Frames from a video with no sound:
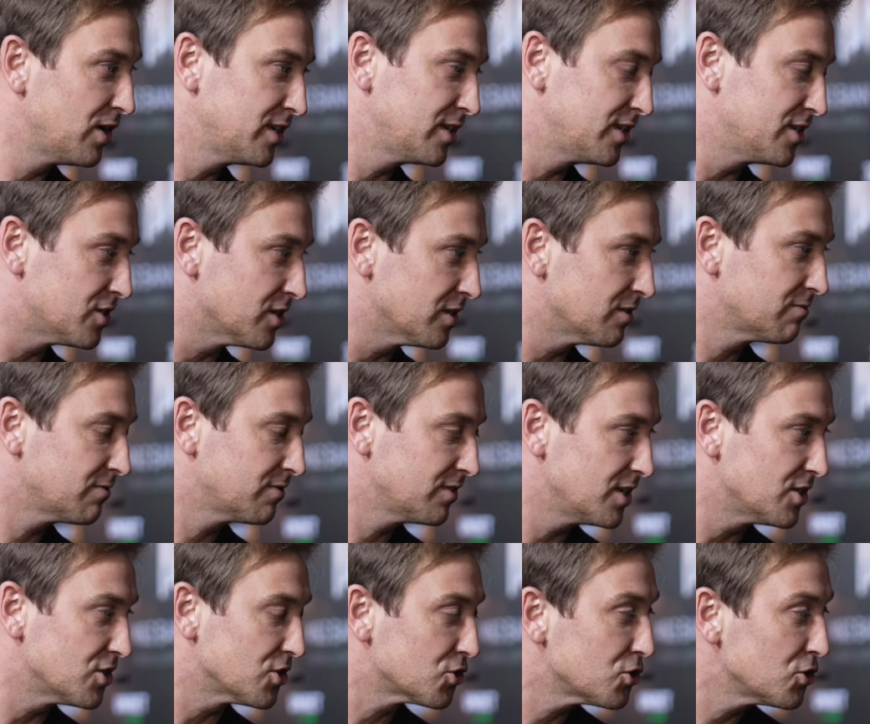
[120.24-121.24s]
He's a
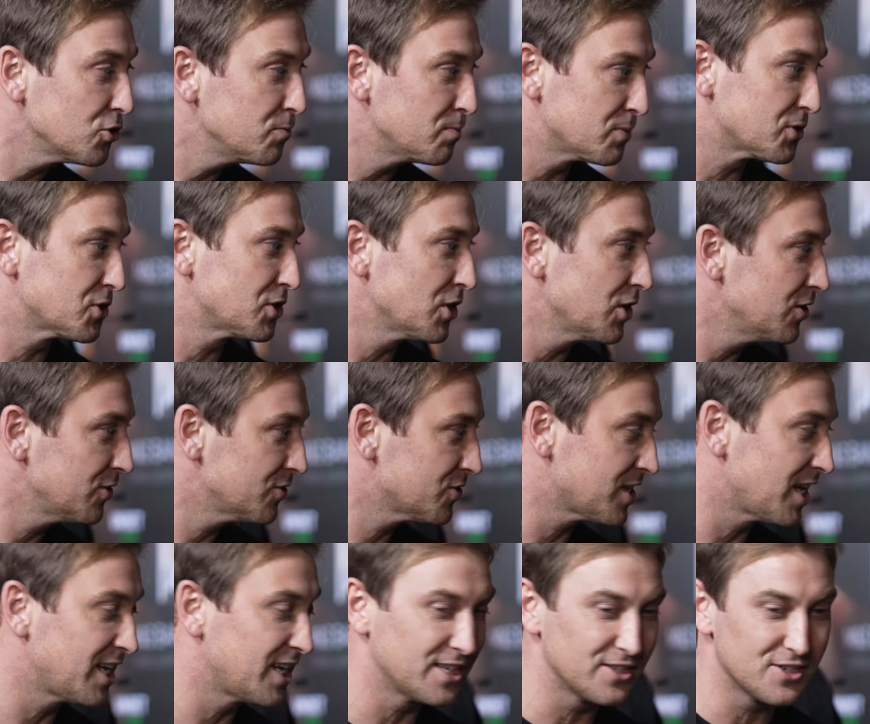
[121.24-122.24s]
superstar,
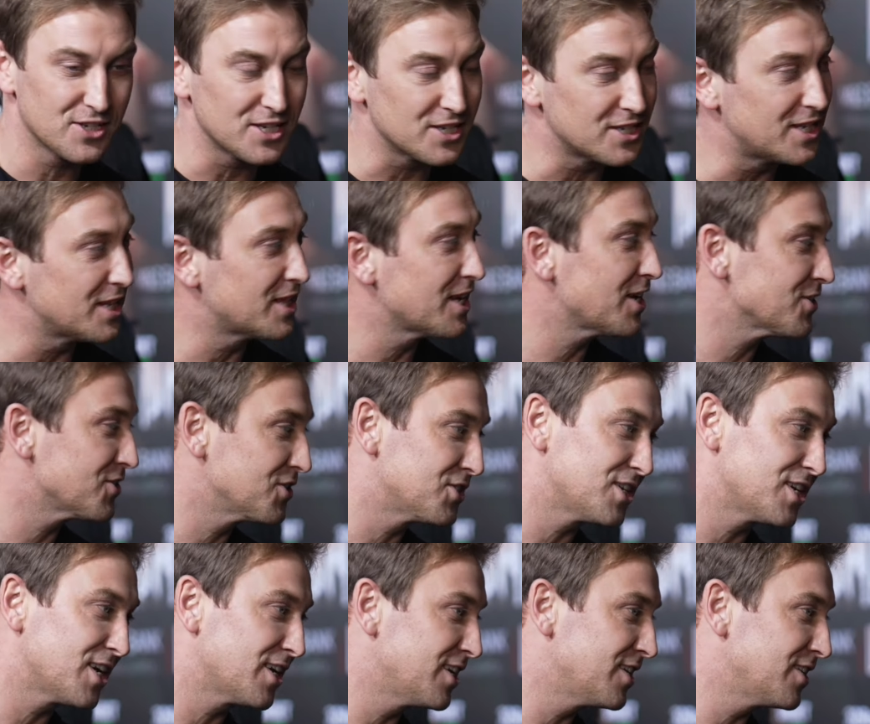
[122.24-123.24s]
selling 60,000
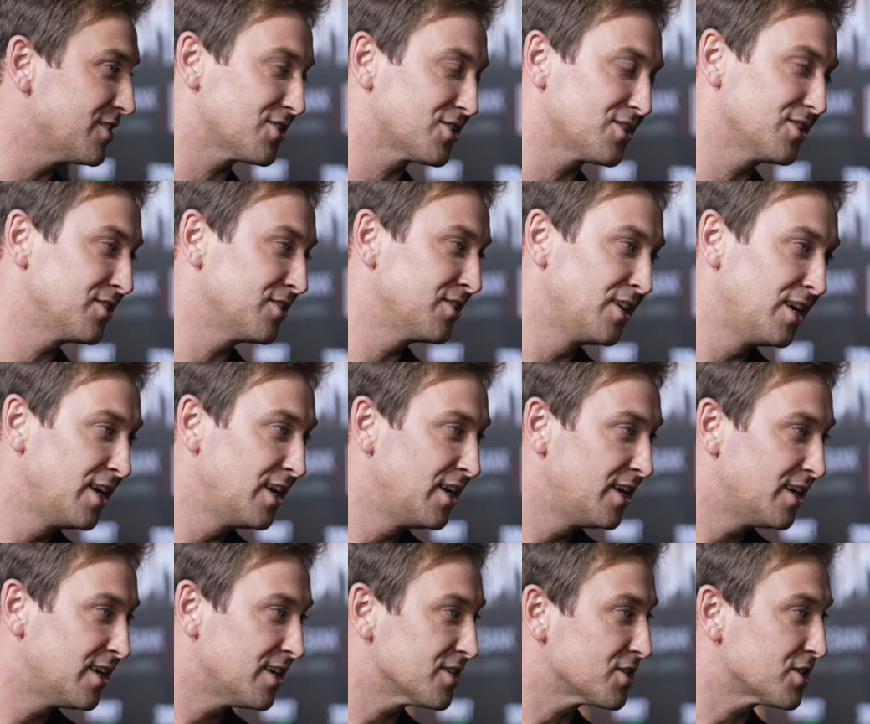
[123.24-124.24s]
tickets and
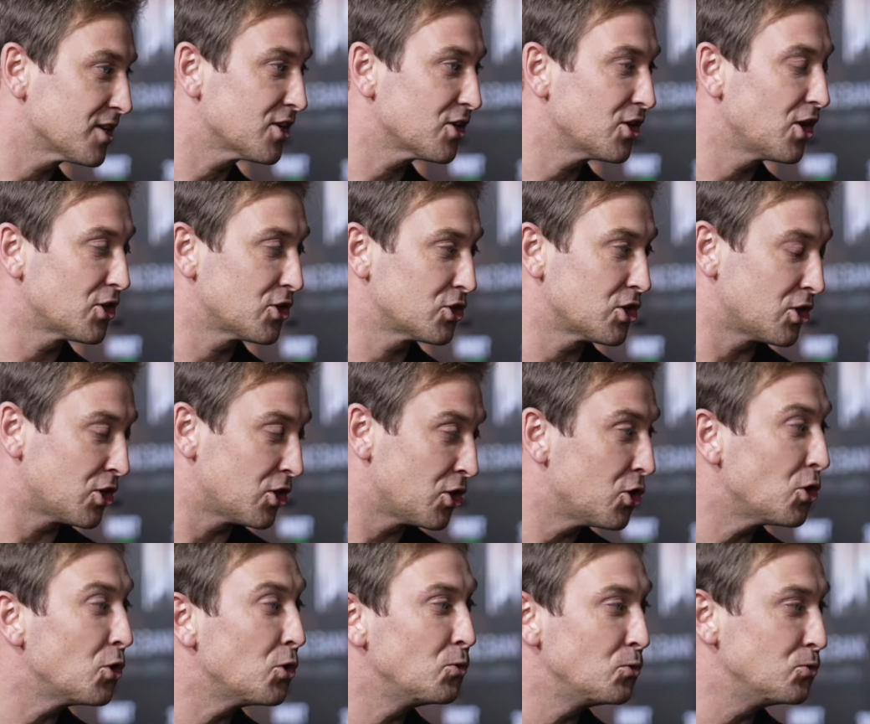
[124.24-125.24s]
has a
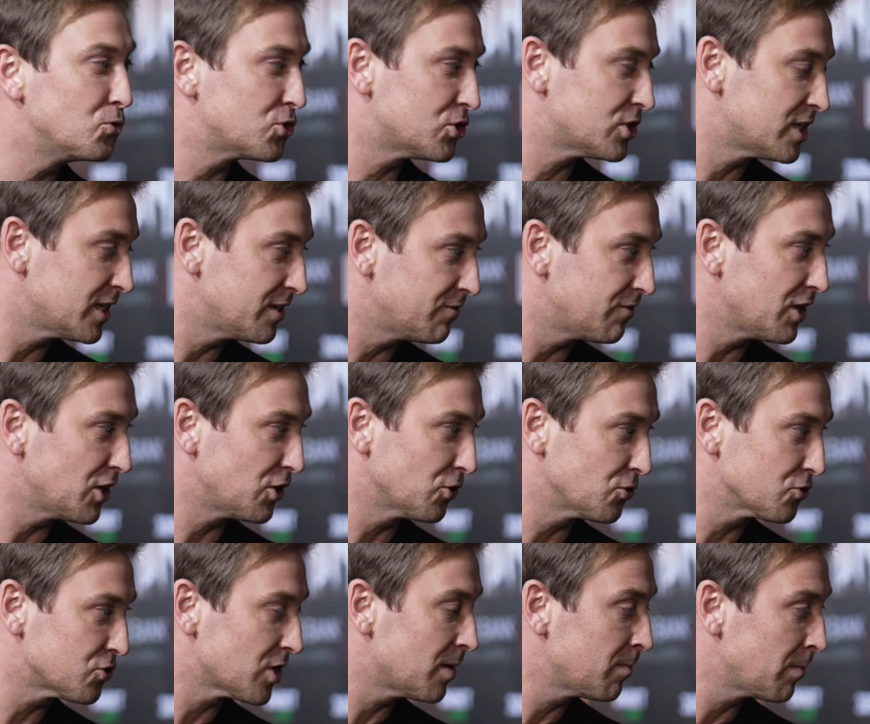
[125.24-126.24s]
huge TV
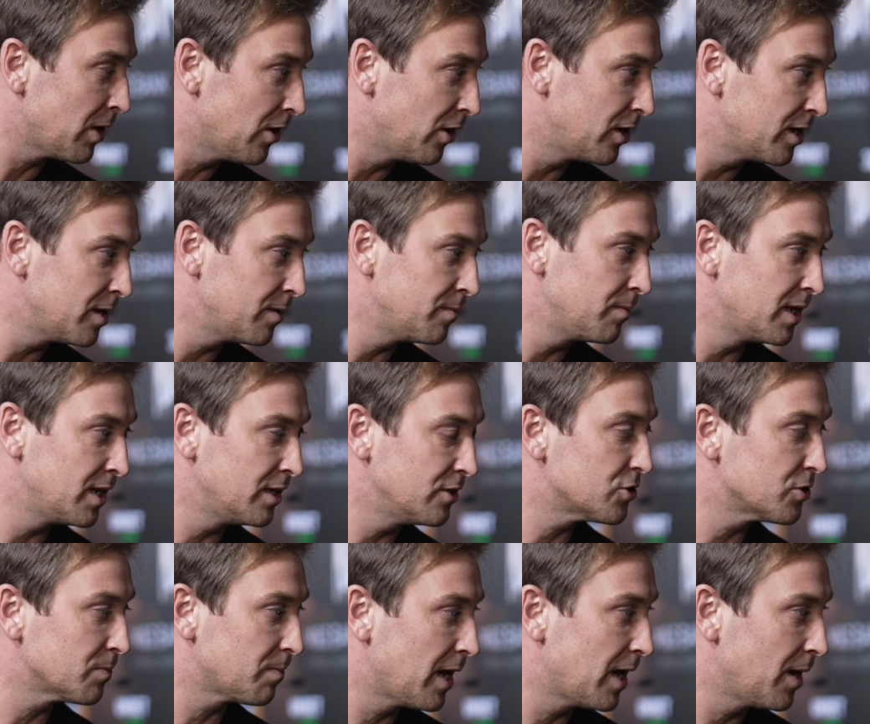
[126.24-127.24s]
contract behind him in
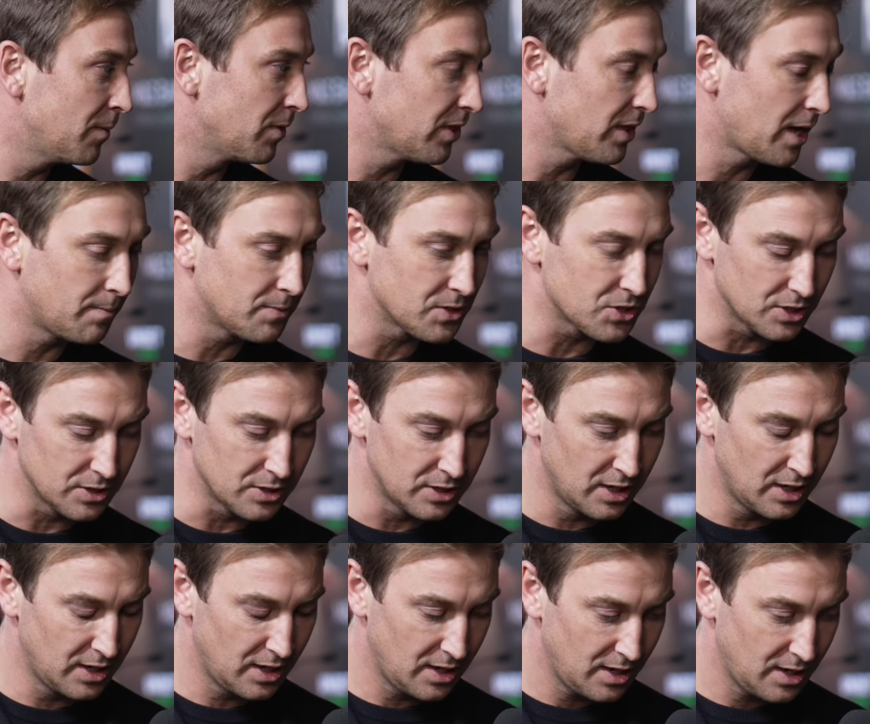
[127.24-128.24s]
Japan with Amazon.
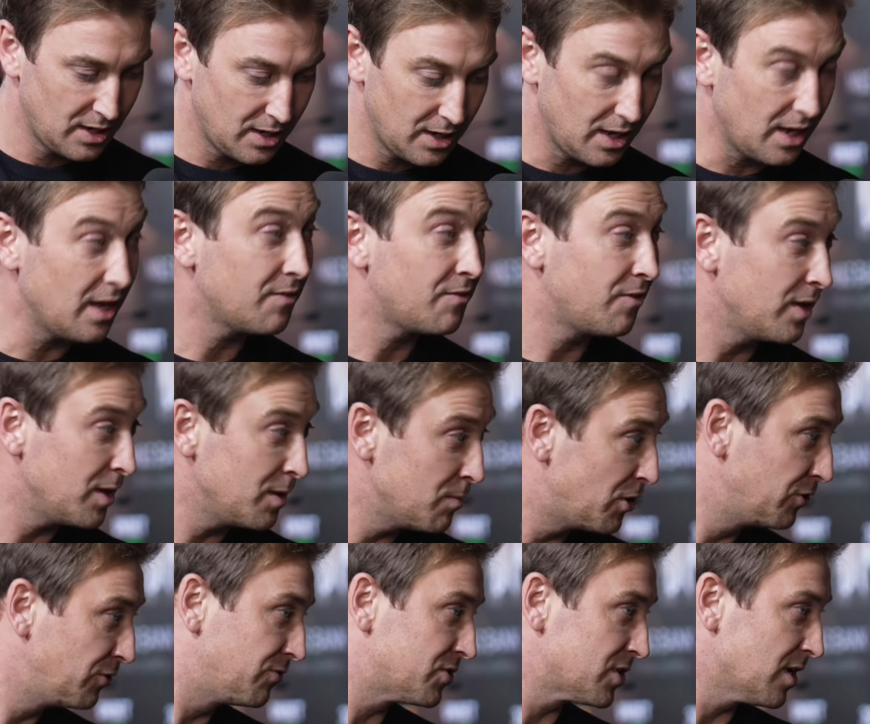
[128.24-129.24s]
If he
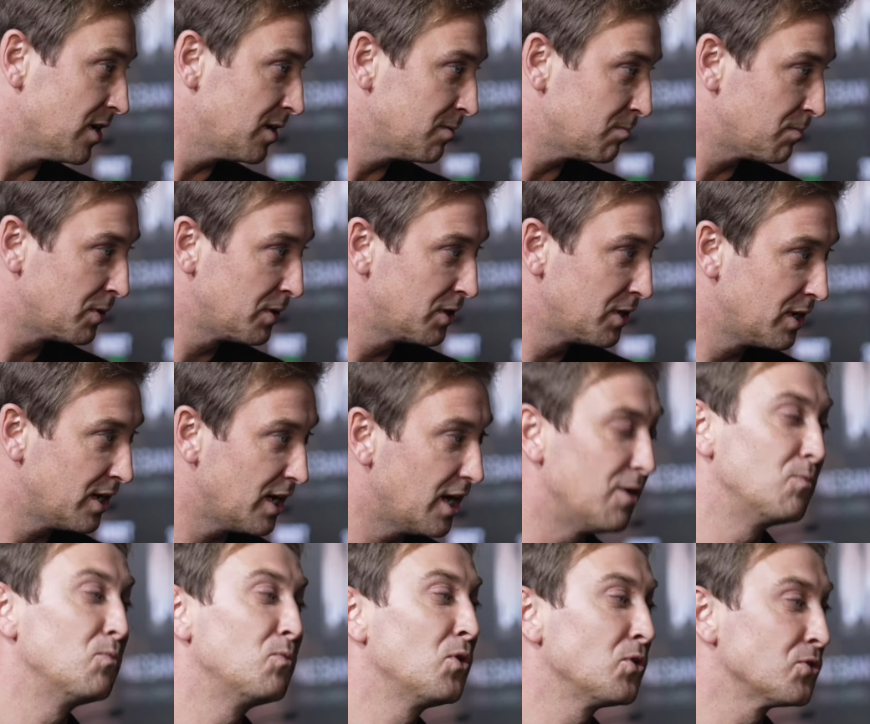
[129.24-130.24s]
moves up
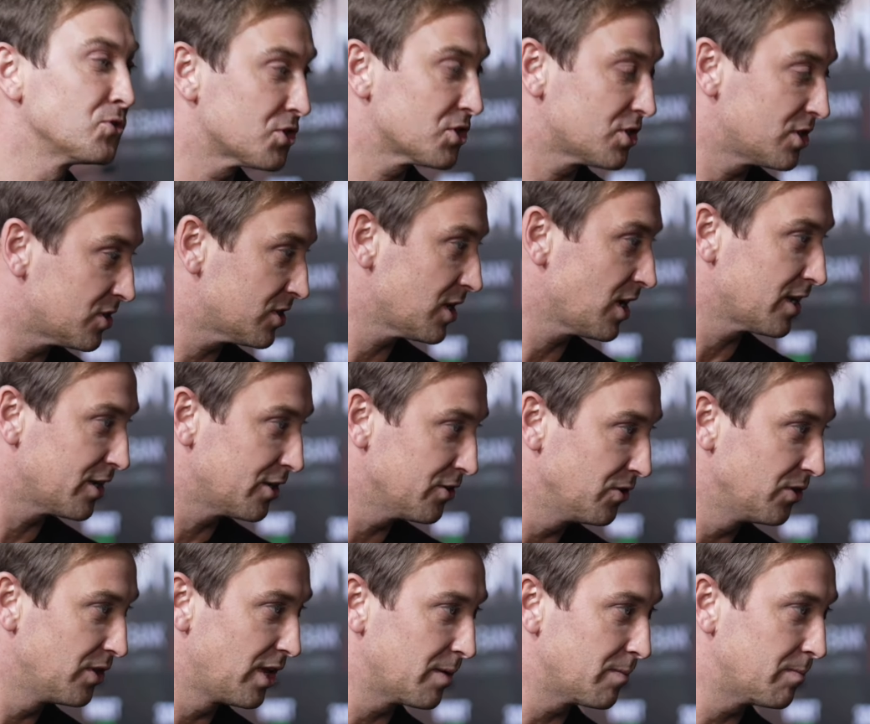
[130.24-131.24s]
and wants to take
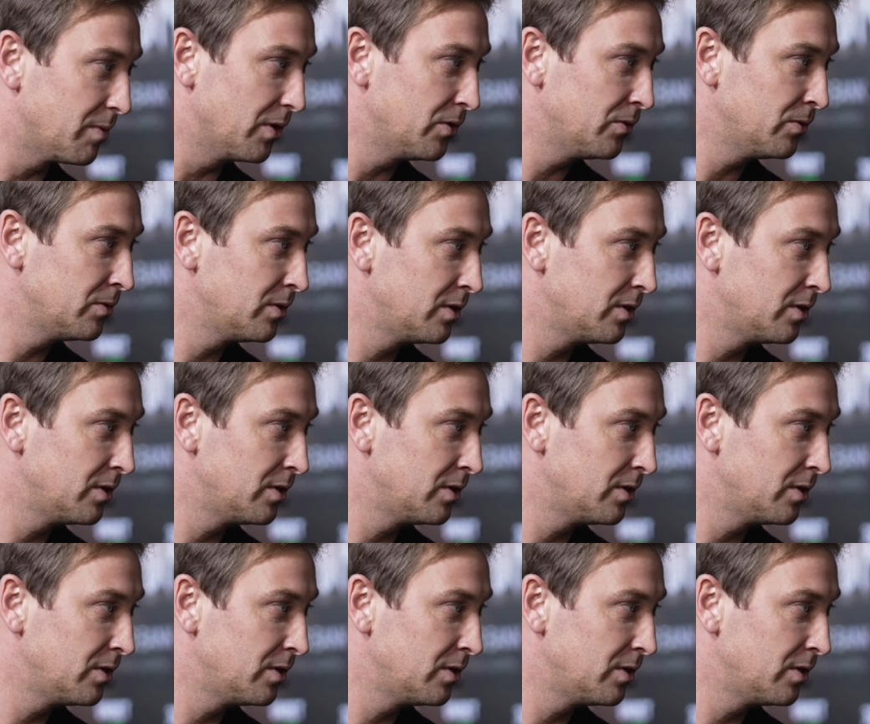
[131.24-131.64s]
on Nick Ball,